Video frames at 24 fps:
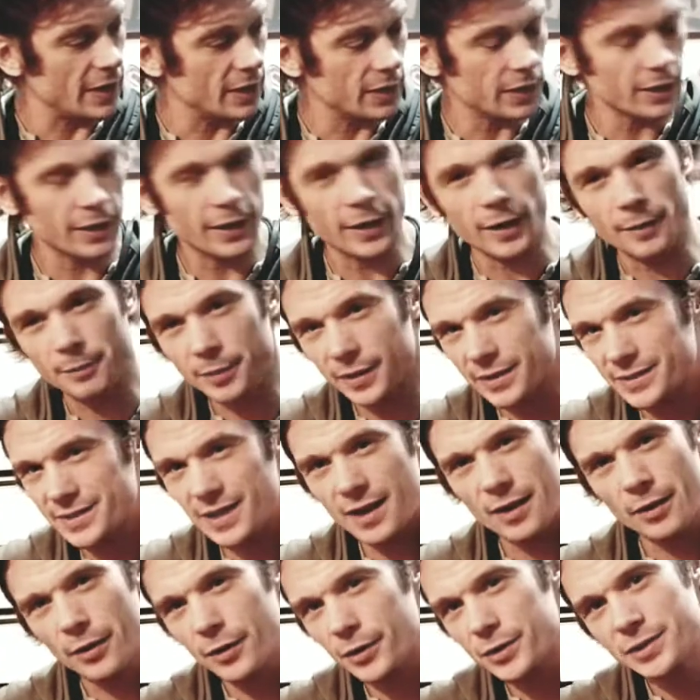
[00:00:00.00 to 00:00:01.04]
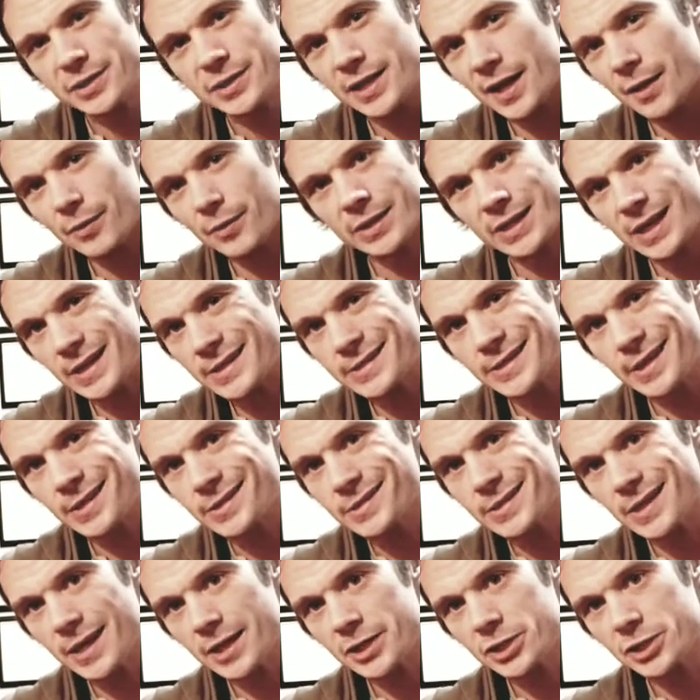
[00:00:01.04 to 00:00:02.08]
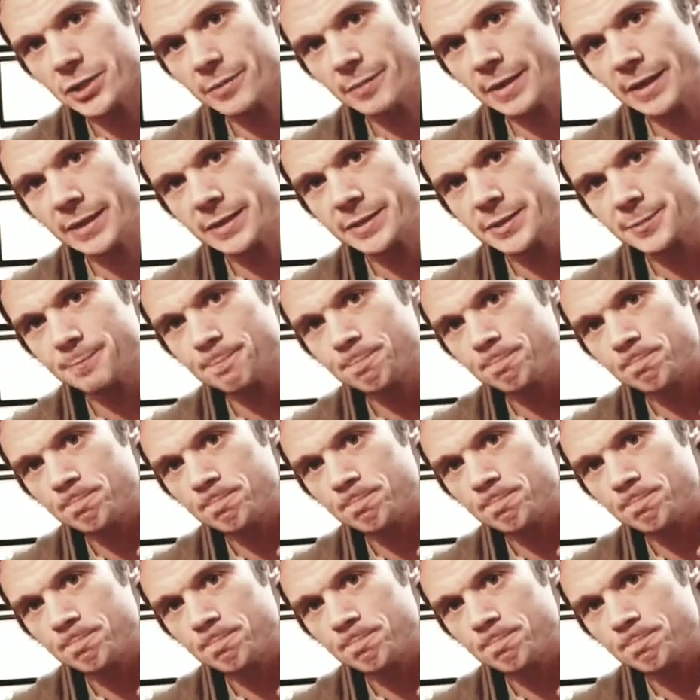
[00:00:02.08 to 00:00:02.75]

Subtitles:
clear because they don't understand what that sensation means.